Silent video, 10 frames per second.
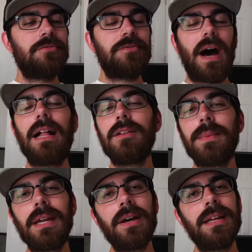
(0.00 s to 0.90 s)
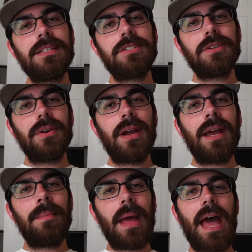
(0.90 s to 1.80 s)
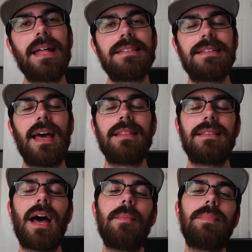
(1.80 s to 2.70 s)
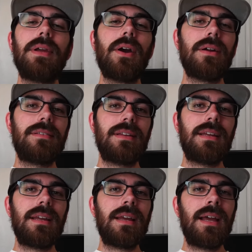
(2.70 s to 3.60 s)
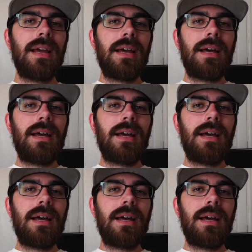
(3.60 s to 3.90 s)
Follow me on Instagram at seth.brz.